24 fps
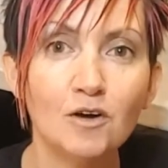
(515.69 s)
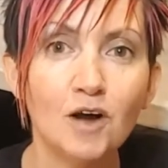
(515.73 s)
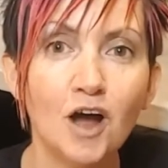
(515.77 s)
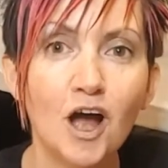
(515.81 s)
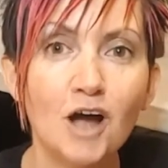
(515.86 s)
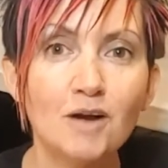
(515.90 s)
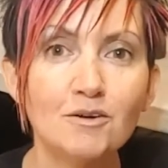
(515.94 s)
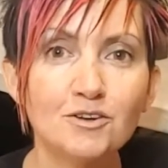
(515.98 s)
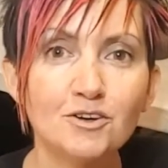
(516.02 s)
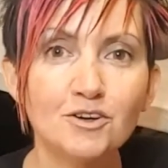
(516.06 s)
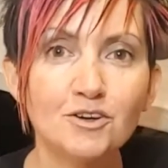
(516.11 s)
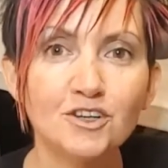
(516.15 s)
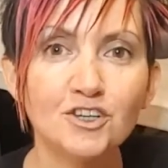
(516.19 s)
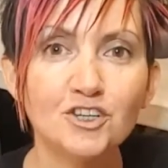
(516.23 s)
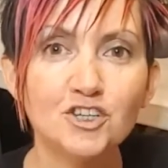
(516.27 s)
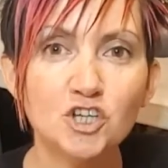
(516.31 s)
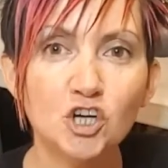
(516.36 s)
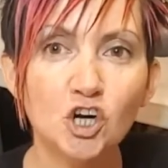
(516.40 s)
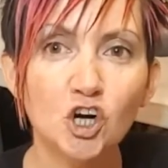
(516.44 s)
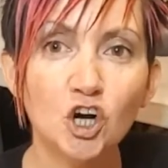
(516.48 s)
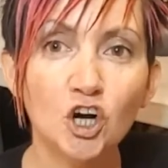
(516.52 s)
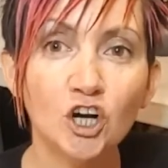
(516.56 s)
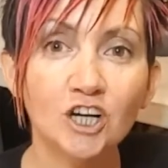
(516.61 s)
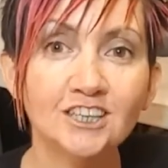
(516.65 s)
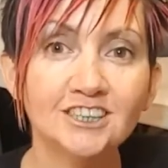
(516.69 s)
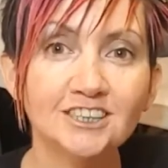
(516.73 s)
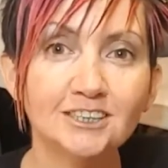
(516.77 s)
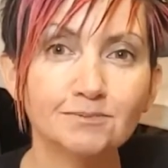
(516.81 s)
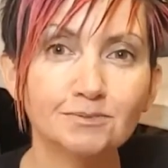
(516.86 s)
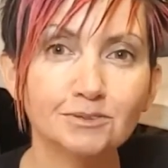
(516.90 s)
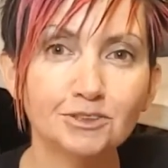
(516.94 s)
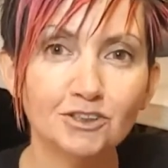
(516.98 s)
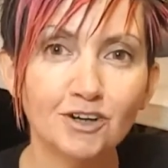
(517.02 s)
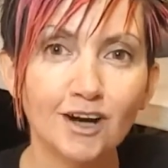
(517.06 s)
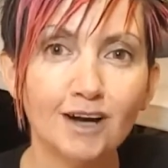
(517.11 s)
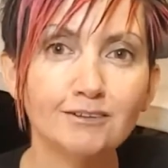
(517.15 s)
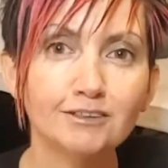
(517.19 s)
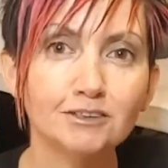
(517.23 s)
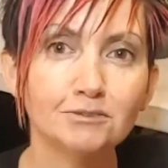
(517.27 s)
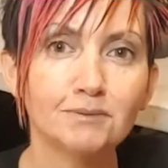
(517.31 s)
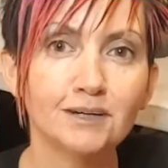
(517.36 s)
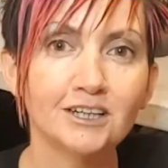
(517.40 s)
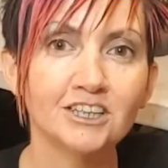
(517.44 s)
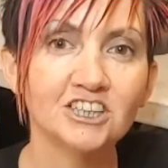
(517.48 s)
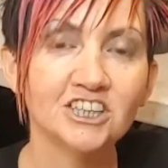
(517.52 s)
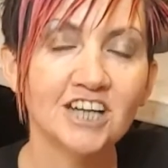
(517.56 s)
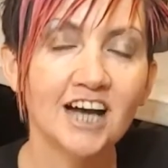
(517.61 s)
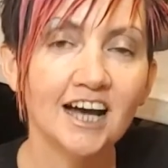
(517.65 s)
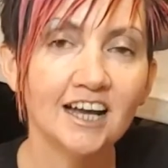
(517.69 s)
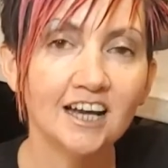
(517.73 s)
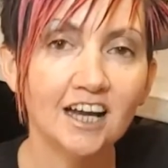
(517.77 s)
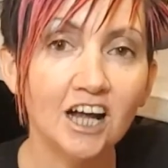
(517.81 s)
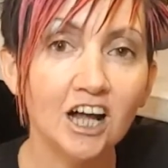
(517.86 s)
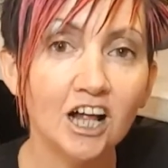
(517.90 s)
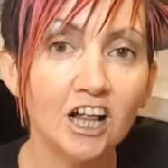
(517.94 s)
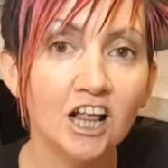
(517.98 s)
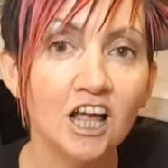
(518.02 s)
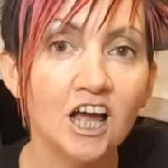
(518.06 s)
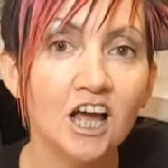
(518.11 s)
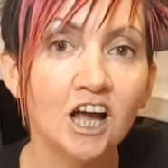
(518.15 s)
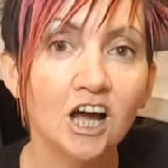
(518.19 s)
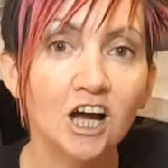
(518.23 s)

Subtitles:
Hope you enjoyed. Subscribe to my channel.